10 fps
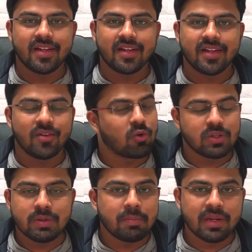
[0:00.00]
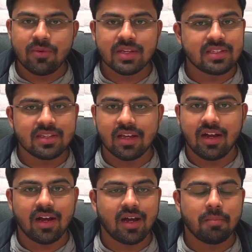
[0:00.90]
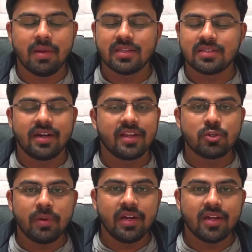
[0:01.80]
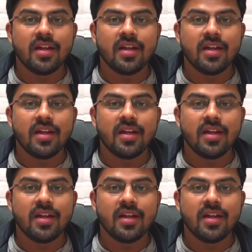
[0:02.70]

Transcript: What was my previous base reading speed?